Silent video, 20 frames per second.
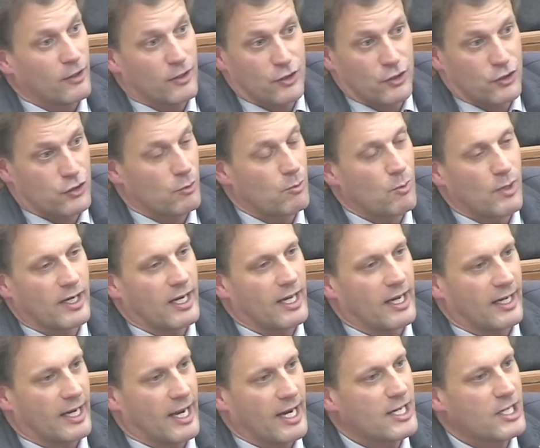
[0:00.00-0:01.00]
Someone
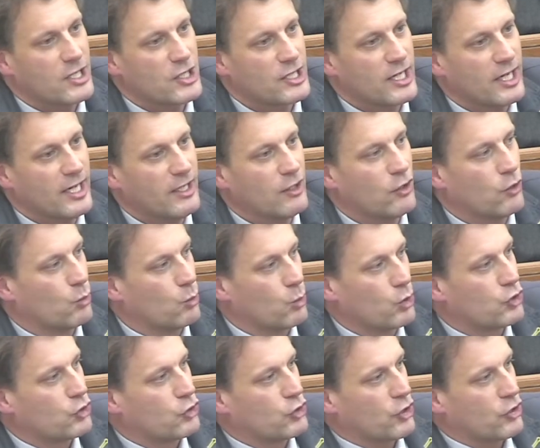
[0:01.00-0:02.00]
like Einstein
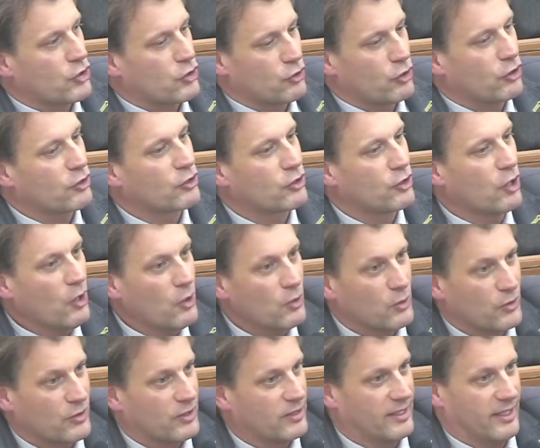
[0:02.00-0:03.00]
would just not go
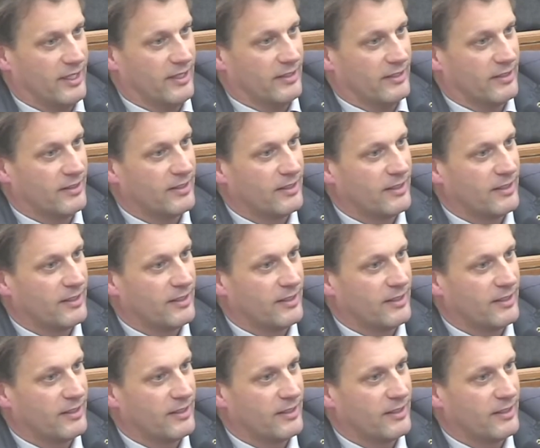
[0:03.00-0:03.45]
there.